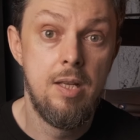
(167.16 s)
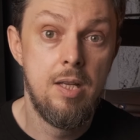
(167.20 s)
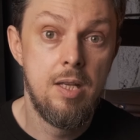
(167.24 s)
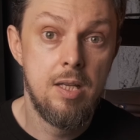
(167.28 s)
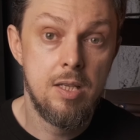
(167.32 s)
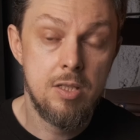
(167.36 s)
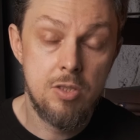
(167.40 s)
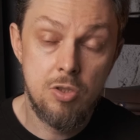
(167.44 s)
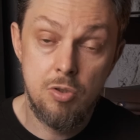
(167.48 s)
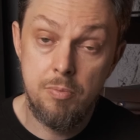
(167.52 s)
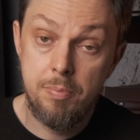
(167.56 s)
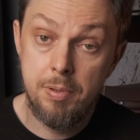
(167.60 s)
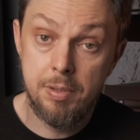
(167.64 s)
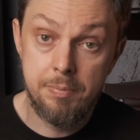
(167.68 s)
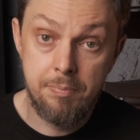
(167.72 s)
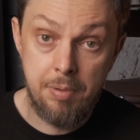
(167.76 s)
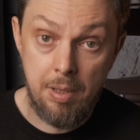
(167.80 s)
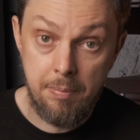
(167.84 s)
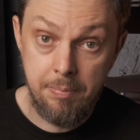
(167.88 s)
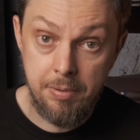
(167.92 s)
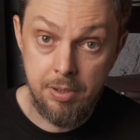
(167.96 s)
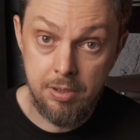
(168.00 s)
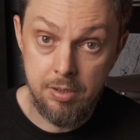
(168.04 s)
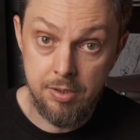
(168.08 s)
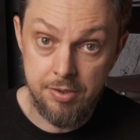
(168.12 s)
Super
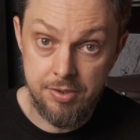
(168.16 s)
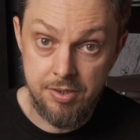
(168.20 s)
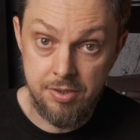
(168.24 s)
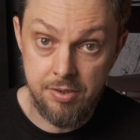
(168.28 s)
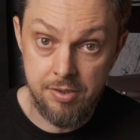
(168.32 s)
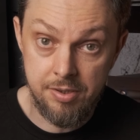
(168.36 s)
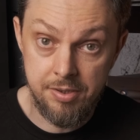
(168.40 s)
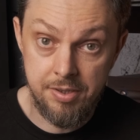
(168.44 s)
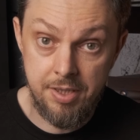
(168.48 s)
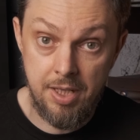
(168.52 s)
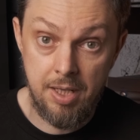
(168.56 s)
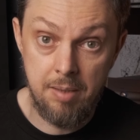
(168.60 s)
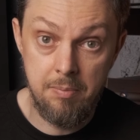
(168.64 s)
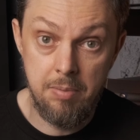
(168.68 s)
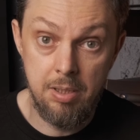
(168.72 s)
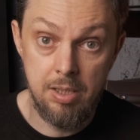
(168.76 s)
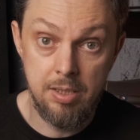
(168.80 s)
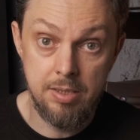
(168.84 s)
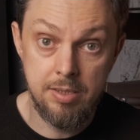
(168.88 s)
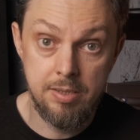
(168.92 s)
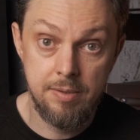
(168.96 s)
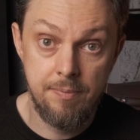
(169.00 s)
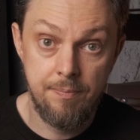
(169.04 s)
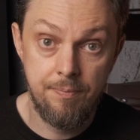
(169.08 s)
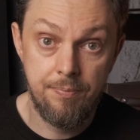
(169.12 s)
popular
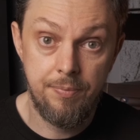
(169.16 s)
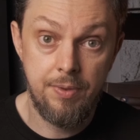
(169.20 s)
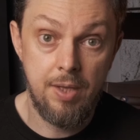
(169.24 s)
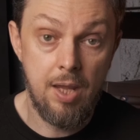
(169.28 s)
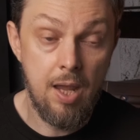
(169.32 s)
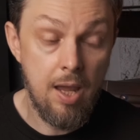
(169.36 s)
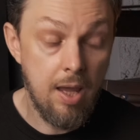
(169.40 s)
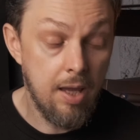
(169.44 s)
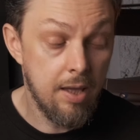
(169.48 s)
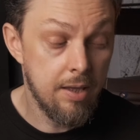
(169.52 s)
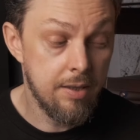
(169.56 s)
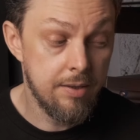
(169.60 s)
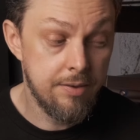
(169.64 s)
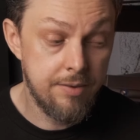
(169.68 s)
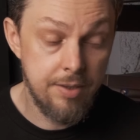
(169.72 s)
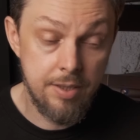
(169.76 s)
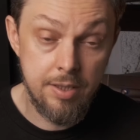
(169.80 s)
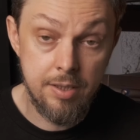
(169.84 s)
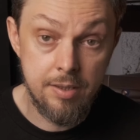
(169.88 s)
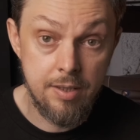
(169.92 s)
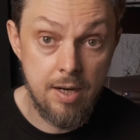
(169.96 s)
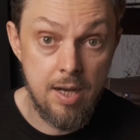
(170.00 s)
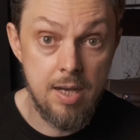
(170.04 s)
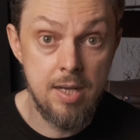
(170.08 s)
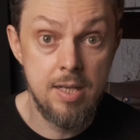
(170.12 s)
turntables. And
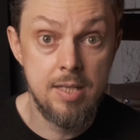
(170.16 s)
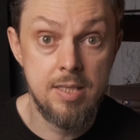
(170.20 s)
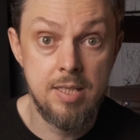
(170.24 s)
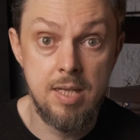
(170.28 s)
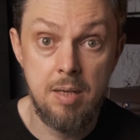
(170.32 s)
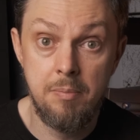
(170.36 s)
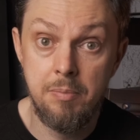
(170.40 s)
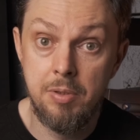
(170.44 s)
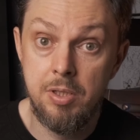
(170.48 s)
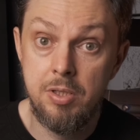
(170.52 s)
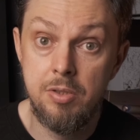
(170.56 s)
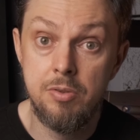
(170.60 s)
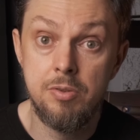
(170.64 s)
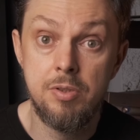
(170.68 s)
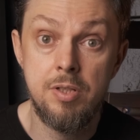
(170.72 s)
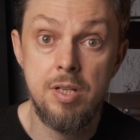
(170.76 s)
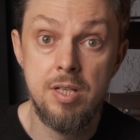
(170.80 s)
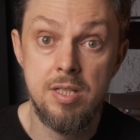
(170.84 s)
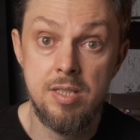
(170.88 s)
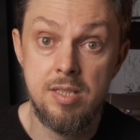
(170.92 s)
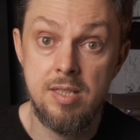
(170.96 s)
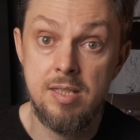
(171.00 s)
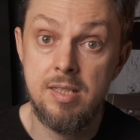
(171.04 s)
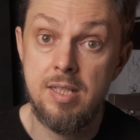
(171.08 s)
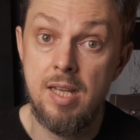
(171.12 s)
there are some
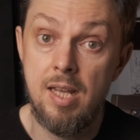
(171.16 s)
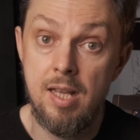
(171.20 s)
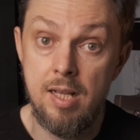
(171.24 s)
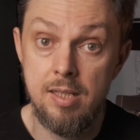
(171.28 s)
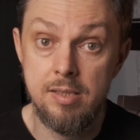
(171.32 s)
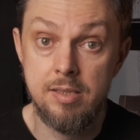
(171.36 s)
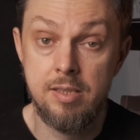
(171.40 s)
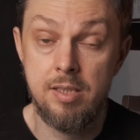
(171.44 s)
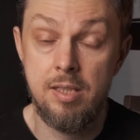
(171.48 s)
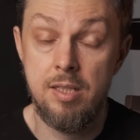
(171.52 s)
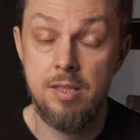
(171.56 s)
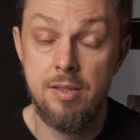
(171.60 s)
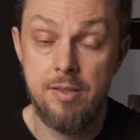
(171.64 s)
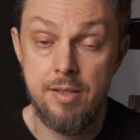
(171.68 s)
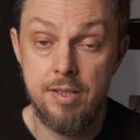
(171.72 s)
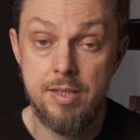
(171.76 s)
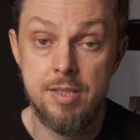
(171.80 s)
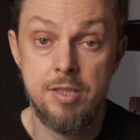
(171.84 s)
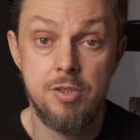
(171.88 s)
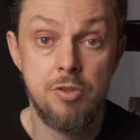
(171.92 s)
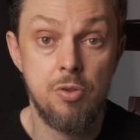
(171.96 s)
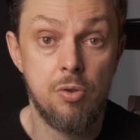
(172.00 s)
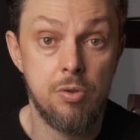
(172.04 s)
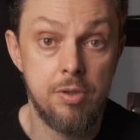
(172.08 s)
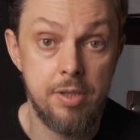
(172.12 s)
curious details in this
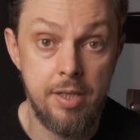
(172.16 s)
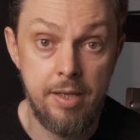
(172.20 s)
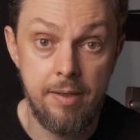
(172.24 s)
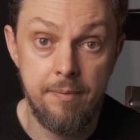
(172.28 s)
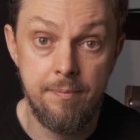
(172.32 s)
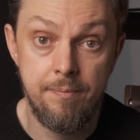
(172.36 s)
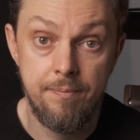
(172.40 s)
story.